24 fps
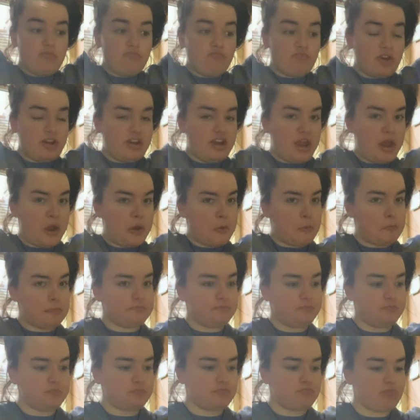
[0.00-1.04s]
right now
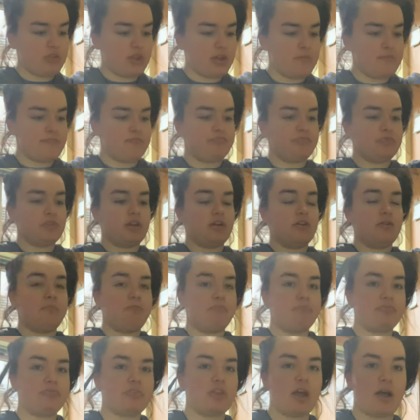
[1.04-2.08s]

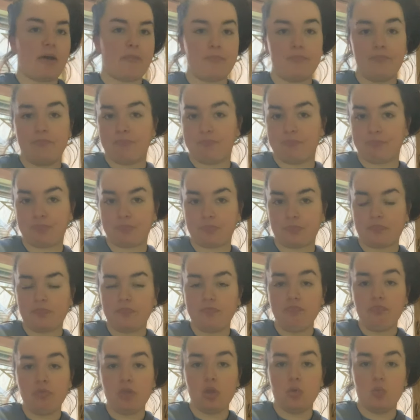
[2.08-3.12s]
that
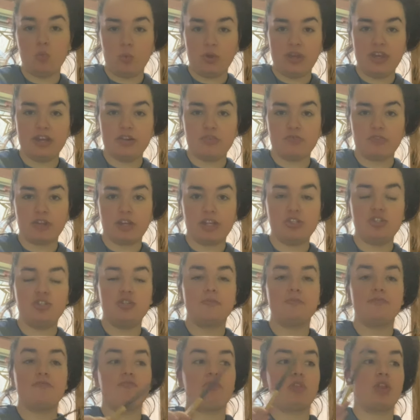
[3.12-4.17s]
we can reach
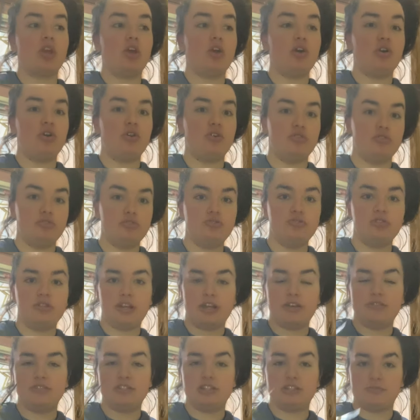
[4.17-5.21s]
one hundred
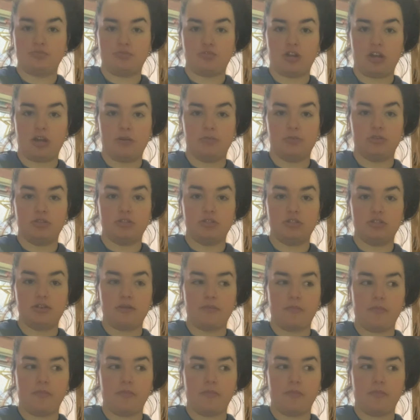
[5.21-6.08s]
thousand subscribers